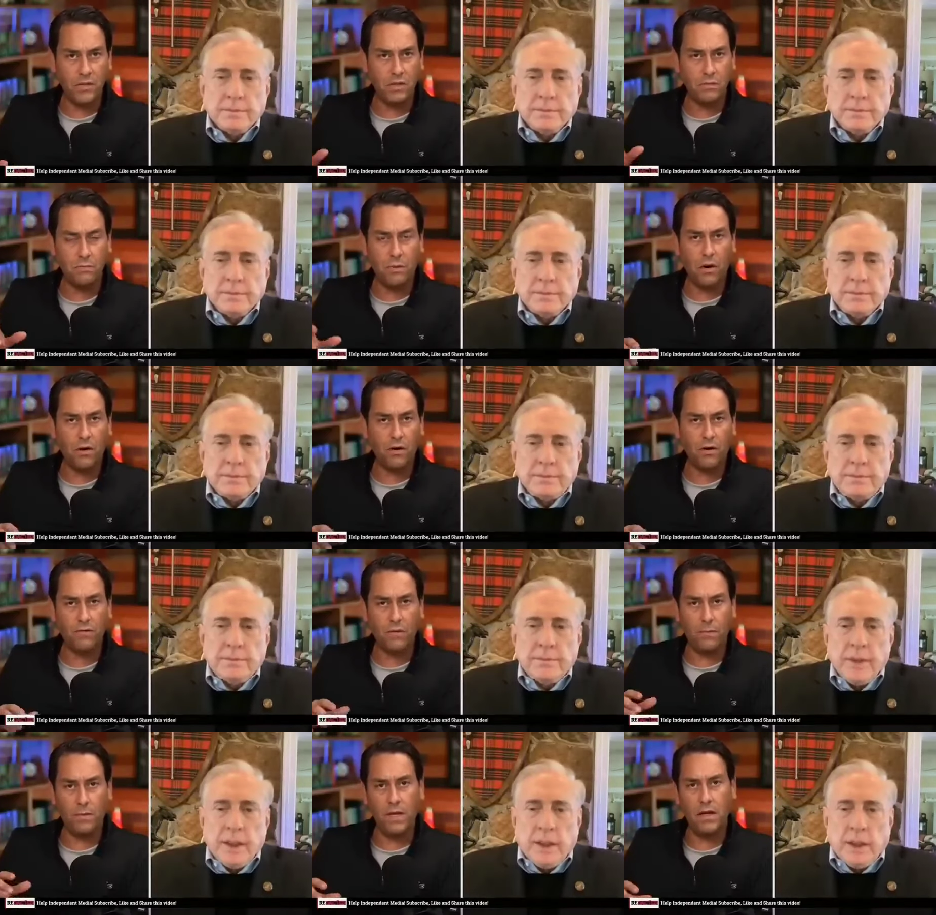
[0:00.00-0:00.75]
Speaker 1: Is this
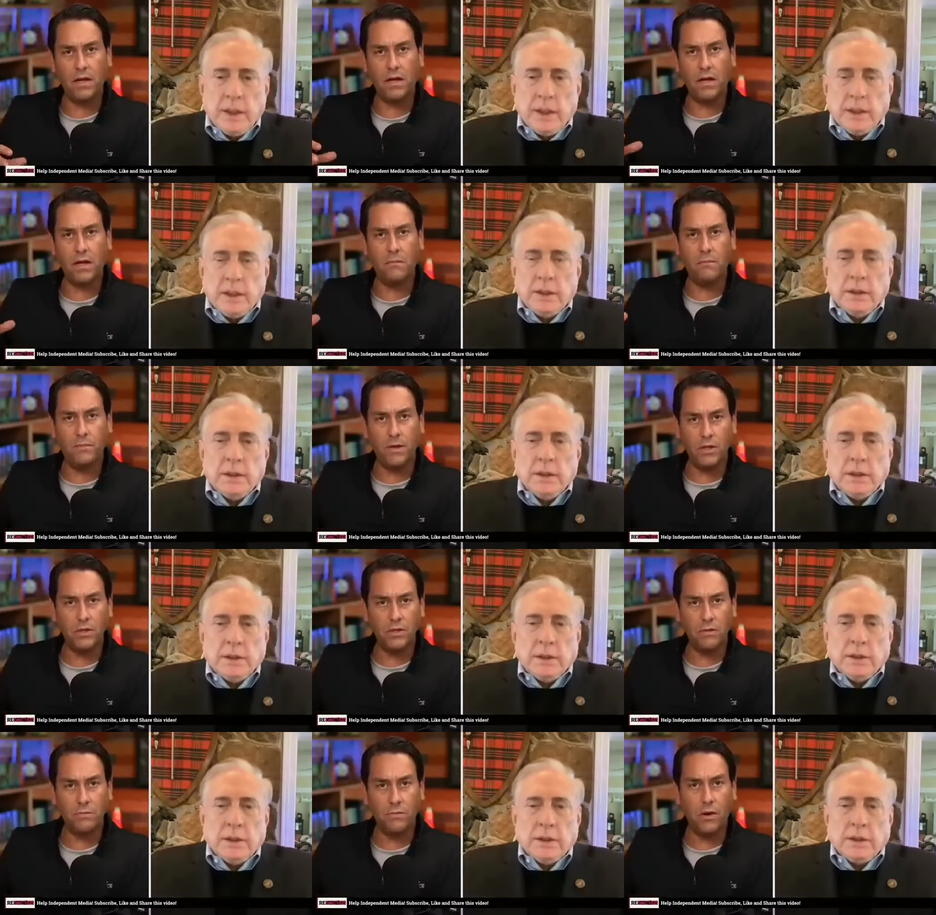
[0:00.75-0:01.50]
part of a Pentagon
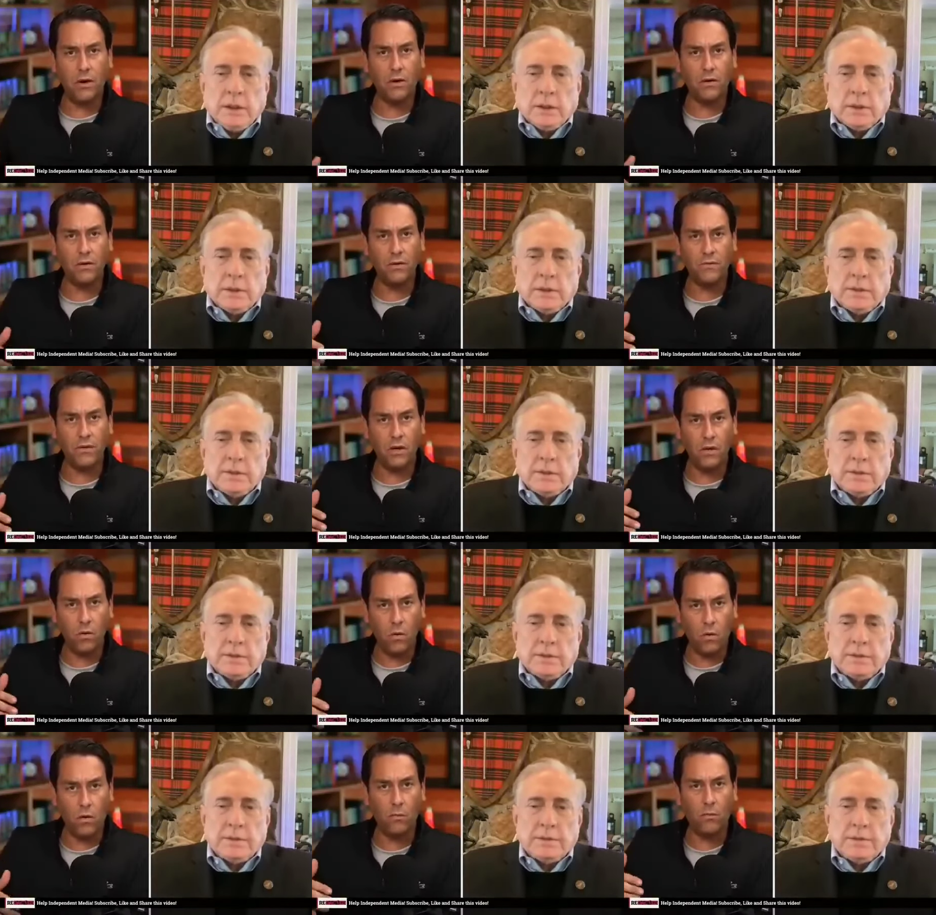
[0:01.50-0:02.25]
budget, part of
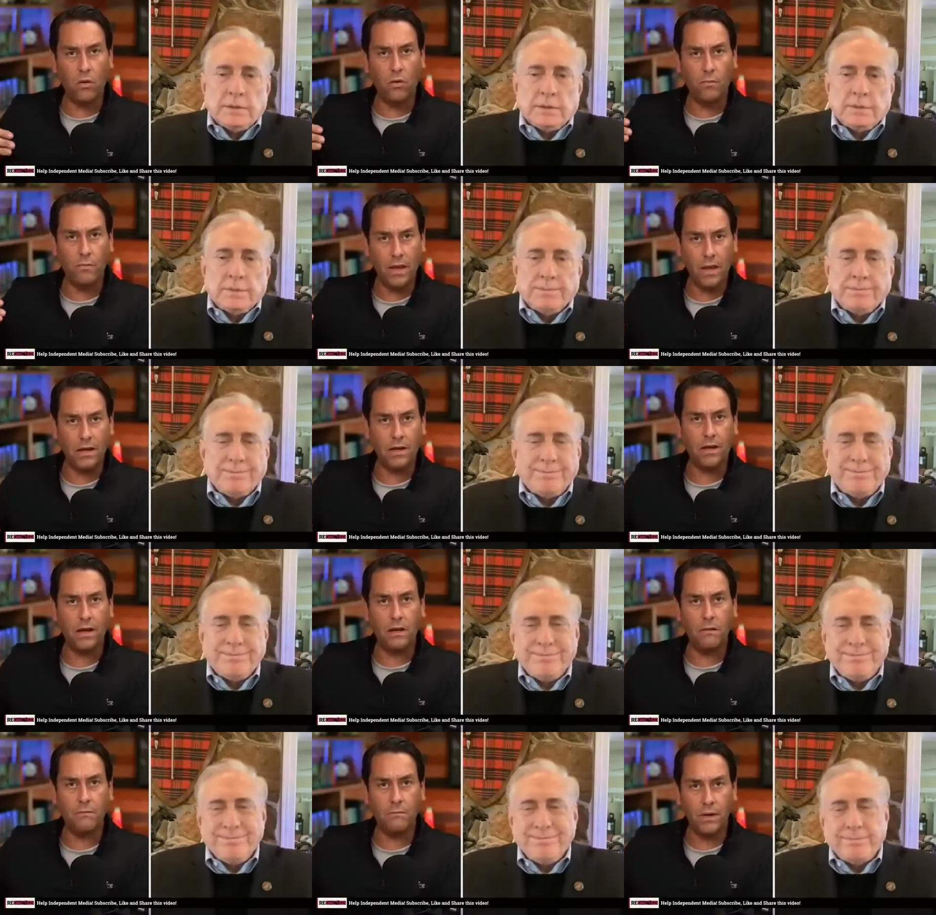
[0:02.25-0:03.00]
a normal
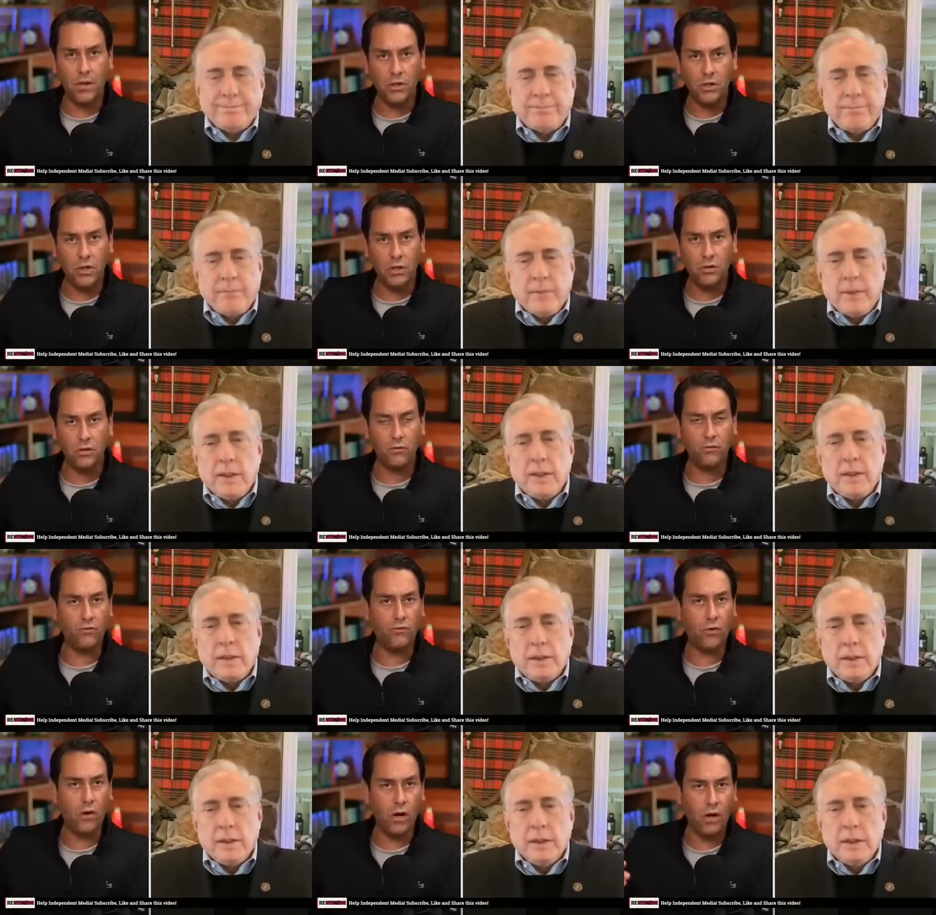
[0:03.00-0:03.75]
Pentagon
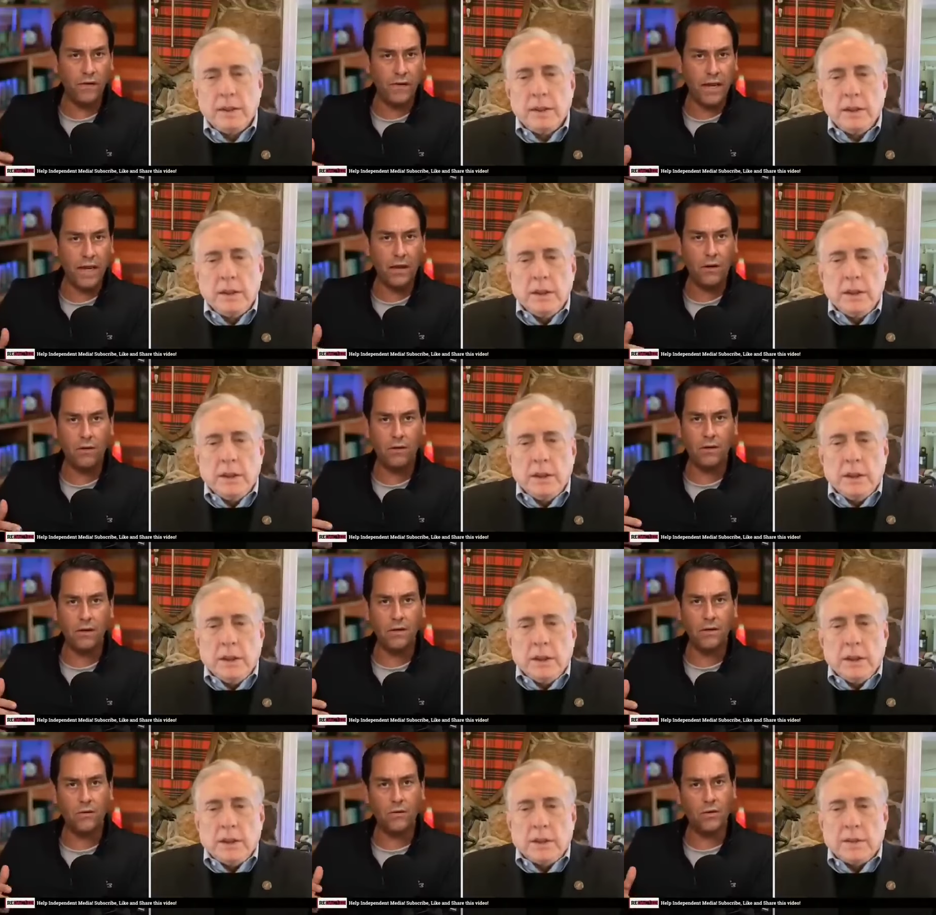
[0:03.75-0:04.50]
budget
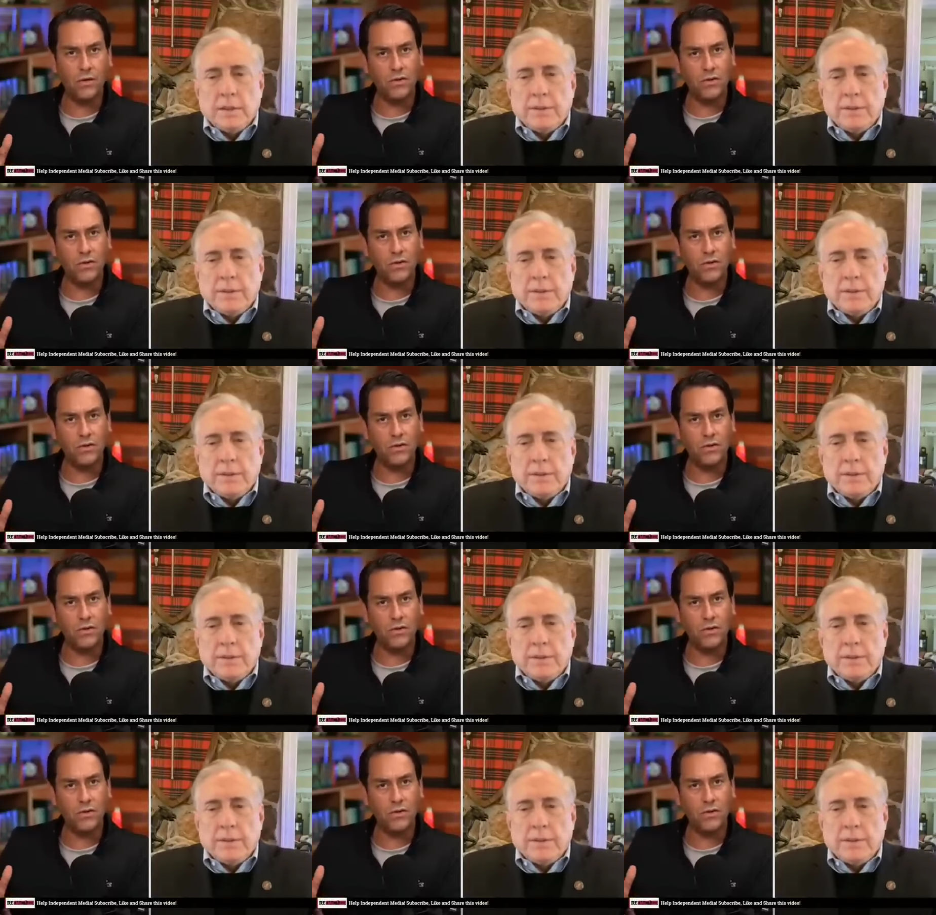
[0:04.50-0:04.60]
drawdown,